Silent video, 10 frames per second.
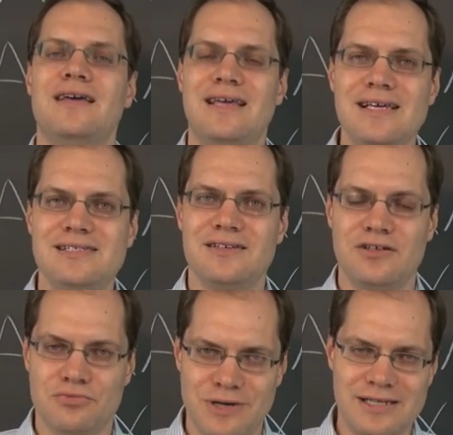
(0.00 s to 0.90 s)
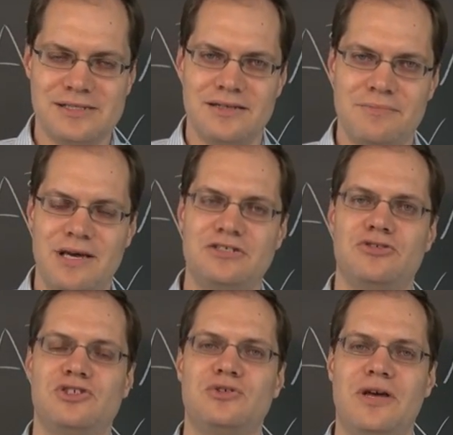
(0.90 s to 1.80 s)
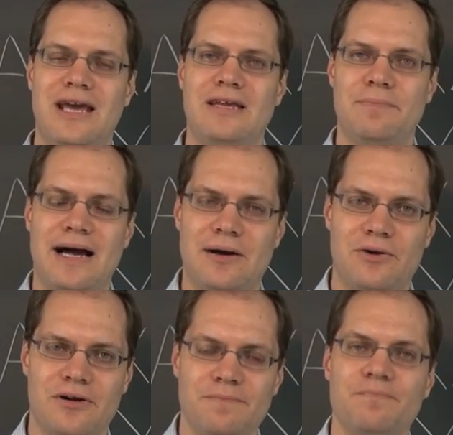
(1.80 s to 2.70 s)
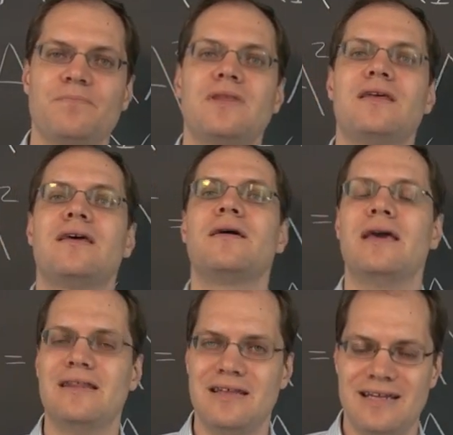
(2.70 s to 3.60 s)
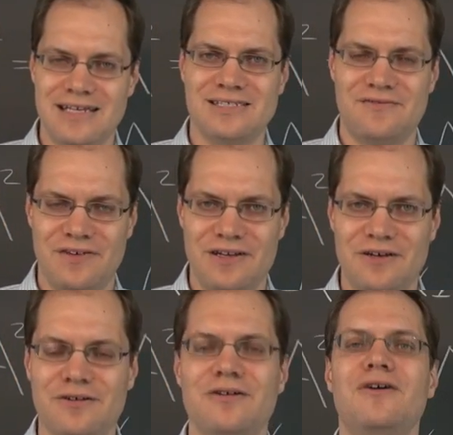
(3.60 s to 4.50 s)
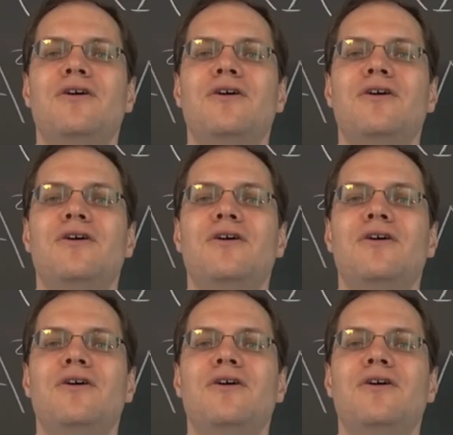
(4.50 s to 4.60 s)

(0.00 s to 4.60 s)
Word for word: easily raising the matrix to any power in the next video